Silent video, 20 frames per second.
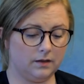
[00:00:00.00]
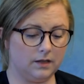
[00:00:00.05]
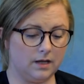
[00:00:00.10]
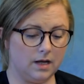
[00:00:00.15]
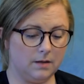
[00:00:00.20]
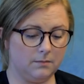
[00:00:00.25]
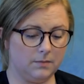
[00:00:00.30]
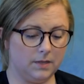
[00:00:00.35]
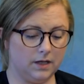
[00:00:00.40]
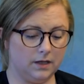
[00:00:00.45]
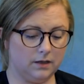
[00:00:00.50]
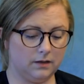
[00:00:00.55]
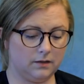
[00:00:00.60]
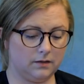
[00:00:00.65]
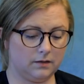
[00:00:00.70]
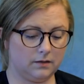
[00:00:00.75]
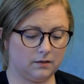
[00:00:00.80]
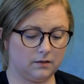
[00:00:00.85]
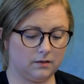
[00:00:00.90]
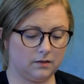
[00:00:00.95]
name it
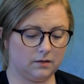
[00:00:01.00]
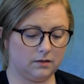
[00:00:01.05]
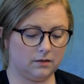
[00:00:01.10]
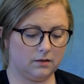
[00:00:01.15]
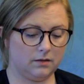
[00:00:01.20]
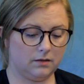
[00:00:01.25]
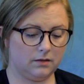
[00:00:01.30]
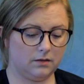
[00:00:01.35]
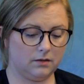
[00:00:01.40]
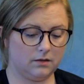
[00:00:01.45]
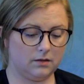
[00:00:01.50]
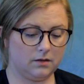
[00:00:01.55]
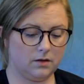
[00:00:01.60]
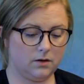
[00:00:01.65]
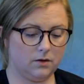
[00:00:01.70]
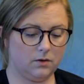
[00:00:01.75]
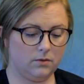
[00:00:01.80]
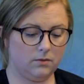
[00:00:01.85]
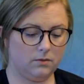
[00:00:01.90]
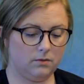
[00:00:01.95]

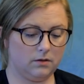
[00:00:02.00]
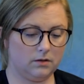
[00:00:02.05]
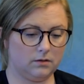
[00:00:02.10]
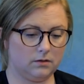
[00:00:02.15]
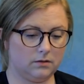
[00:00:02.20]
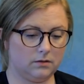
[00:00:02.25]
Snow.